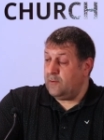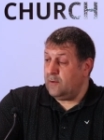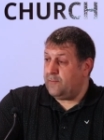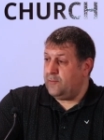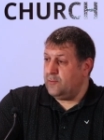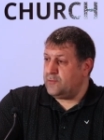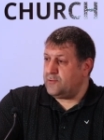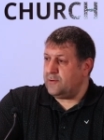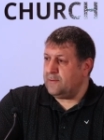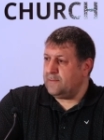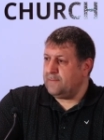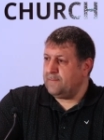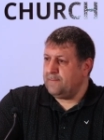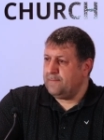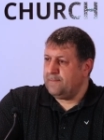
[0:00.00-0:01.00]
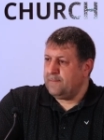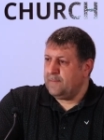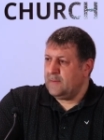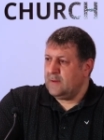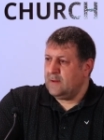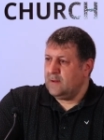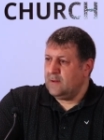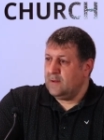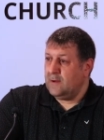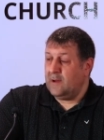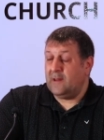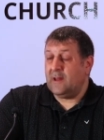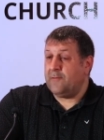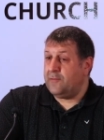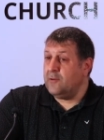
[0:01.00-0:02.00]
you a future.
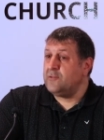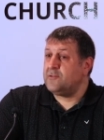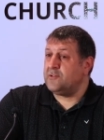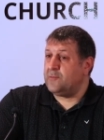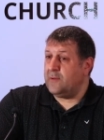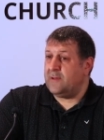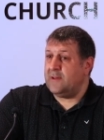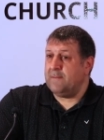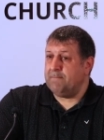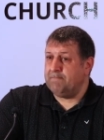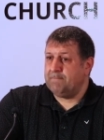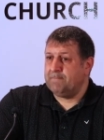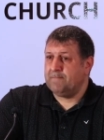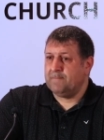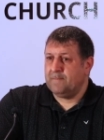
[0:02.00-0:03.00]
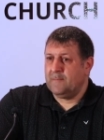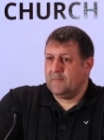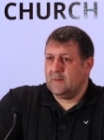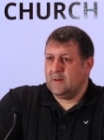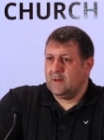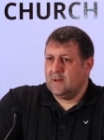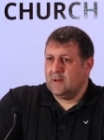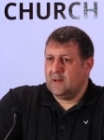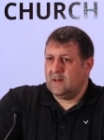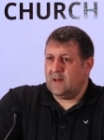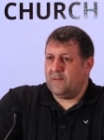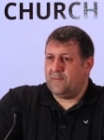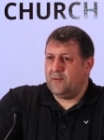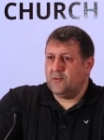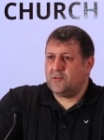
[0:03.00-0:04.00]
And that future is with him.
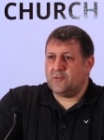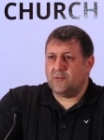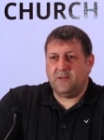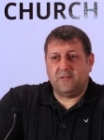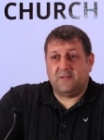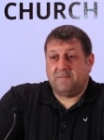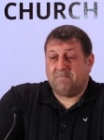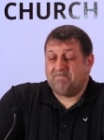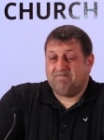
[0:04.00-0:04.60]
That future is